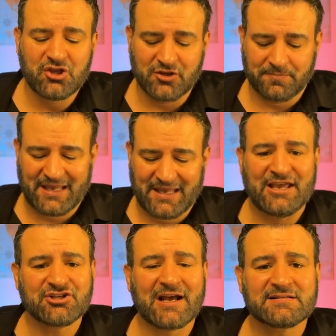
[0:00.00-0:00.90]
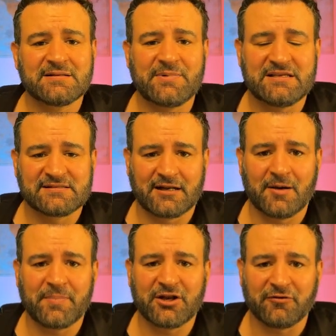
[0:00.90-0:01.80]
Your page has to be set
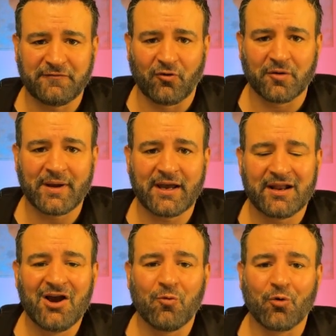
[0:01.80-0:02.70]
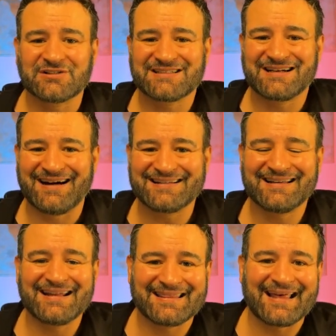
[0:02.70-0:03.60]
up in a format where it's
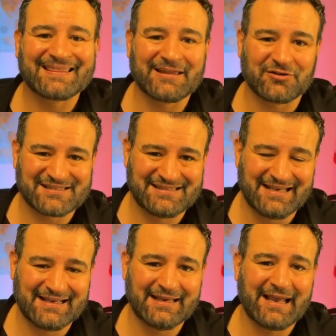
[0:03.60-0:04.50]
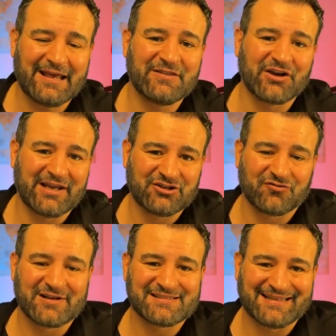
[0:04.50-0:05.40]
content that they're seeking and they're
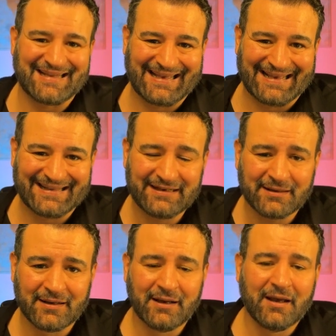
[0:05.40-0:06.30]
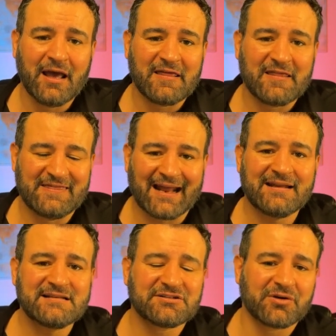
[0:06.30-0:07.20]
interested in.
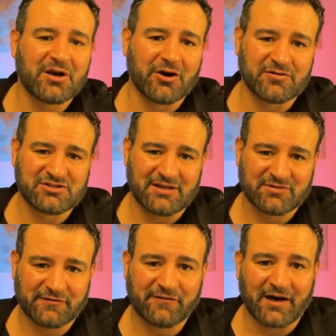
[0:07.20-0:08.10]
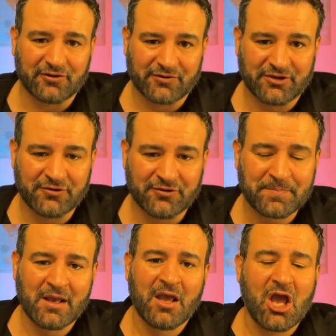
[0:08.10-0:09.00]
That needs to encourage them to follow you.
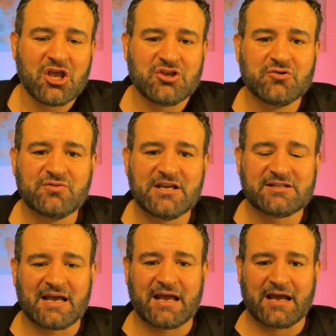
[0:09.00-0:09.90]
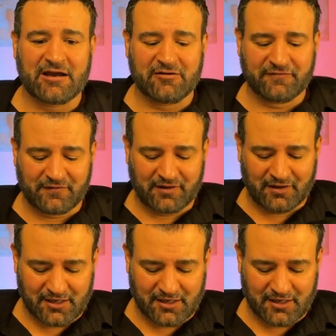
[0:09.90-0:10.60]
You need to have